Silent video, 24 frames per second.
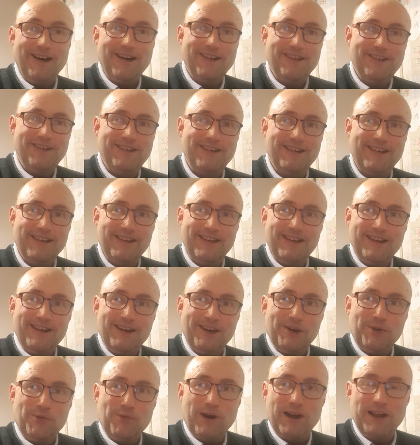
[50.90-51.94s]
and
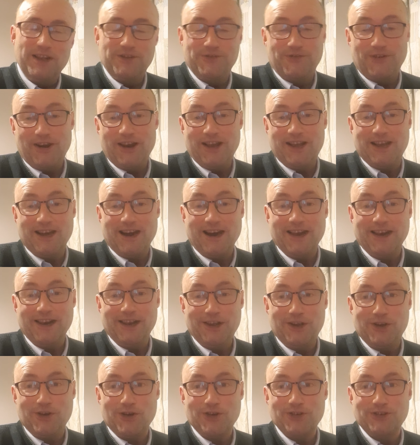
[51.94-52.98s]
Wayne's very kindly
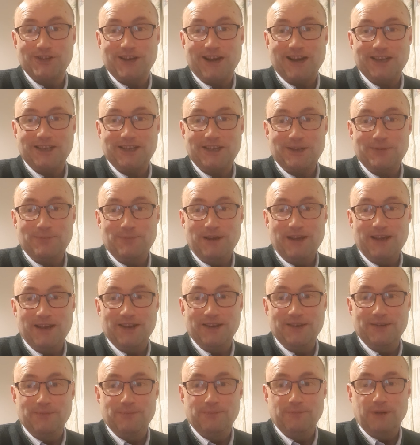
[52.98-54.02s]
contacted me
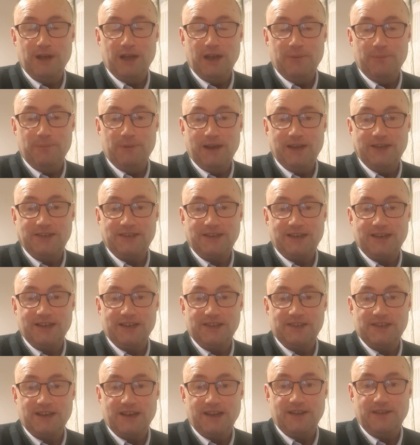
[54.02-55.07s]
and, and basically
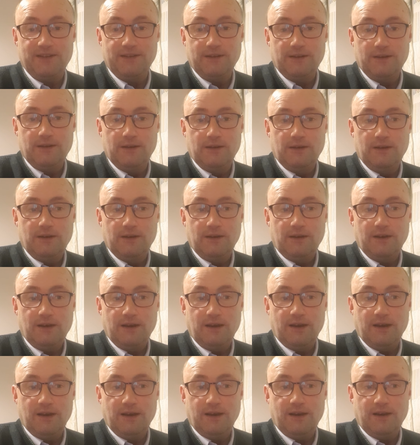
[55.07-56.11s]
said,
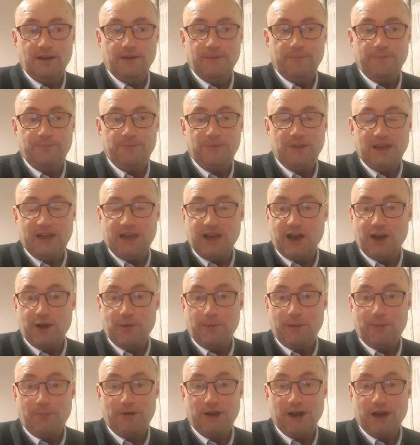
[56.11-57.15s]
uh, he can't
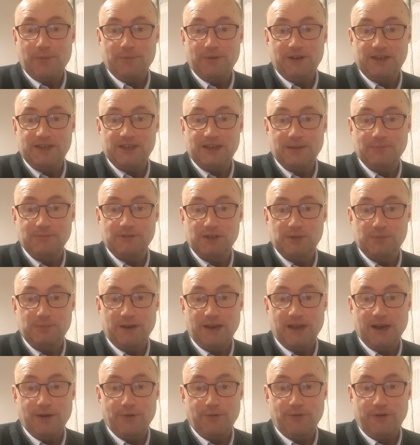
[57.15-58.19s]
remember how many times he's been
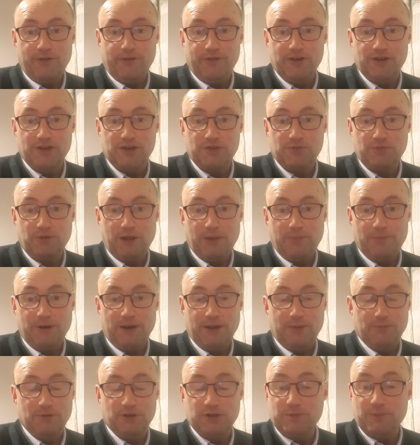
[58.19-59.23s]
out reverse sweeping.
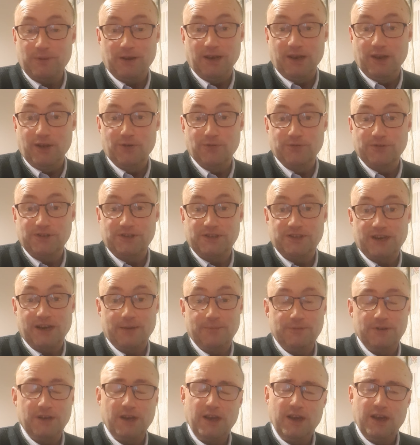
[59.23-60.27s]
It must have been loads of
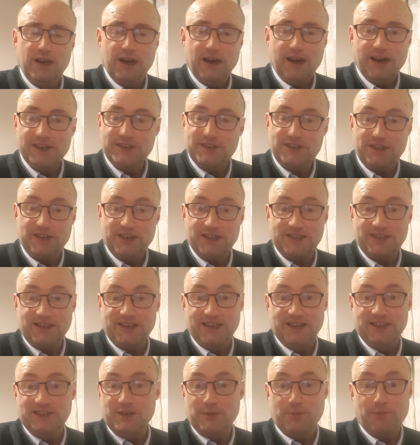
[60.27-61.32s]
times. I suggest he
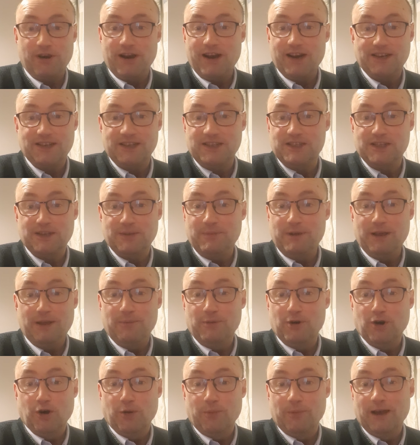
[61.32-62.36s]
needs to practice a bit
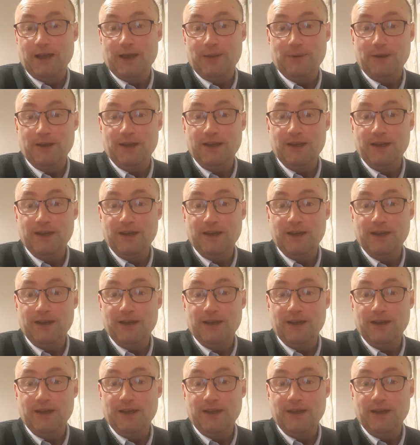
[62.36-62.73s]
more, maybe.